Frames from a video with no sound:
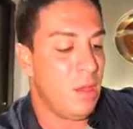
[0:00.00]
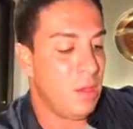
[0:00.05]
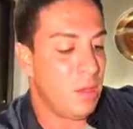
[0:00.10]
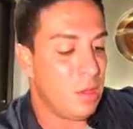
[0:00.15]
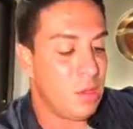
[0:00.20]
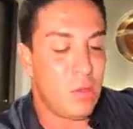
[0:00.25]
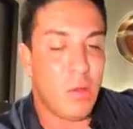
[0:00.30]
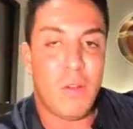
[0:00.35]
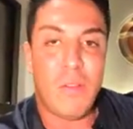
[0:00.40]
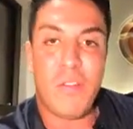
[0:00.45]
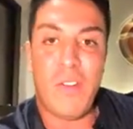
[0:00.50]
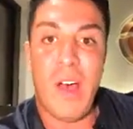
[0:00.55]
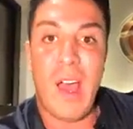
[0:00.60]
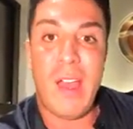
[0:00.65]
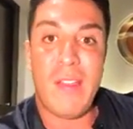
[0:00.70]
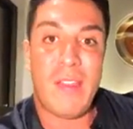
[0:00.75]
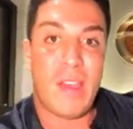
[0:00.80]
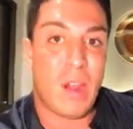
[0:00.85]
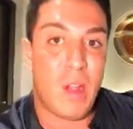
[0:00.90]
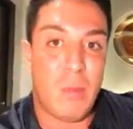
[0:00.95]
you'll
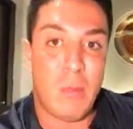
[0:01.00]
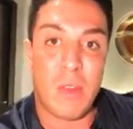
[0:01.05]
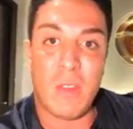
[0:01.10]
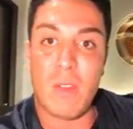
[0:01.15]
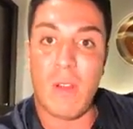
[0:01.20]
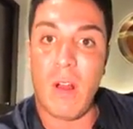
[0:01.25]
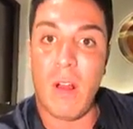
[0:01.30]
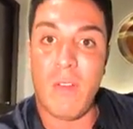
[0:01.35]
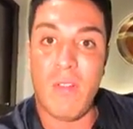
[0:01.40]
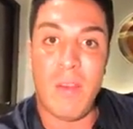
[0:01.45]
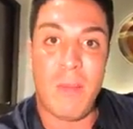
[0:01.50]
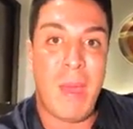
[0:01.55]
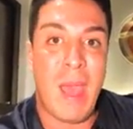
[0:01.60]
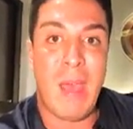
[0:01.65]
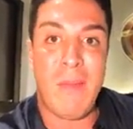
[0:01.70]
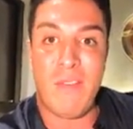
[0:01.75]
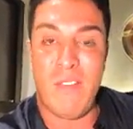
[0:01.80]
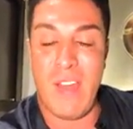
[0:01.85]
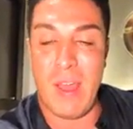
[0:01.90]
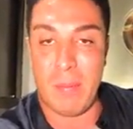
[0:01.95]
find that almost all of them
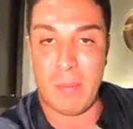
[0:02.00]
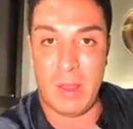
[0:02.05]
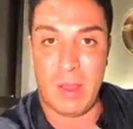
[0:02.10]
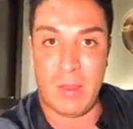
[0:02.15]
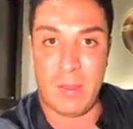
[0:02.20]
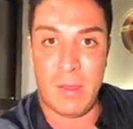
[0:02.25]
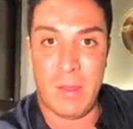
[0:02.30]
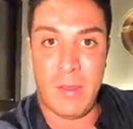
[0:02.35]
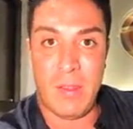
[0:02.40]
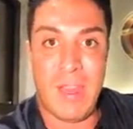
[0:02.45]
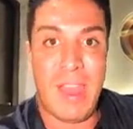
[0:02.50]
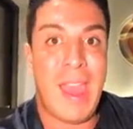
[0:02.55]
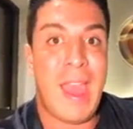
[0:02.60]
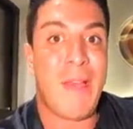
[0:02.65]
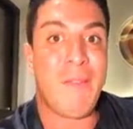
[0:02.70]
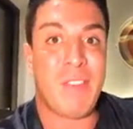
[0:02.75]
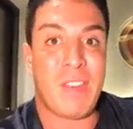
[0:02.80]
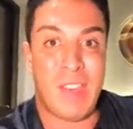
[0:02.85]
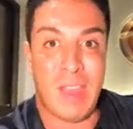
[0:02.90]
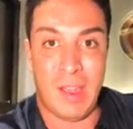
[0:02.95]
have families. They
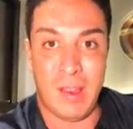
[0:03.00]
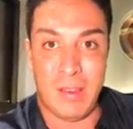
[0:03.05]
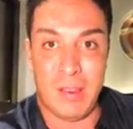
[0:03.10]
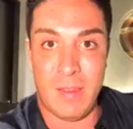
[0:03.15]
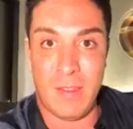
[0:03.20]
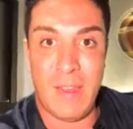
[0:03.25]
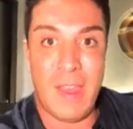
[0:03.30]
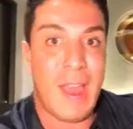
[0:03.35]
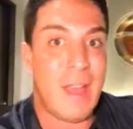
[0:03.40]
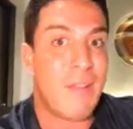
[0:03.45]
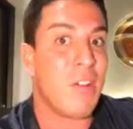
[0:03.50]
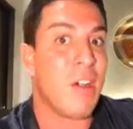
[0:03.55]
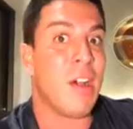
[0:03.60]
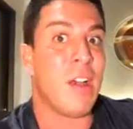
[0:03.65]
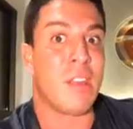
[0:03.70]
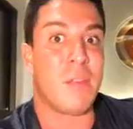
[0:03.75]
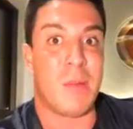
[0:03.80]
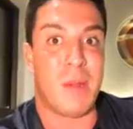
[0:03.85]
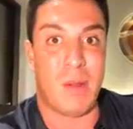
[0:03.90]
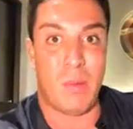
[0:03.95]
have kids. They have a
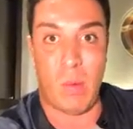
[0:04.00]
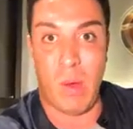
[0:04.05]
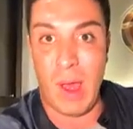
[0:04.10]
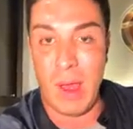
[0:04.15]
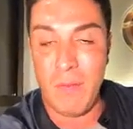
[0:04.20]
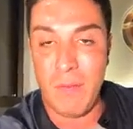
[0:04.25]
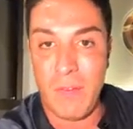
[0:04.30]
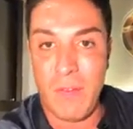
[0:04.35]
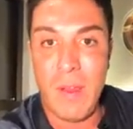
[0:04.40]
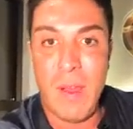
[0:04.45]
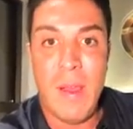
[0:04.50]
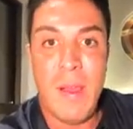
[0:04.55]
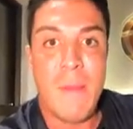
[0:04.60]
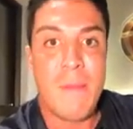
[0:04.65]
husband and wife.